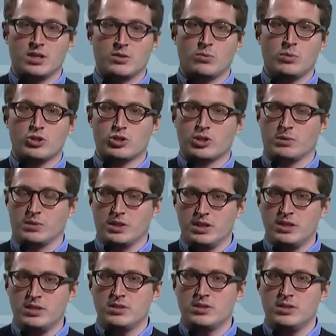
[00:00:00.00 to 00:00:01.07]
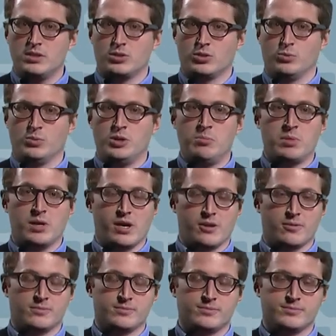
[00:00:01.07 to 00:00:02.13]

which are easy to repair.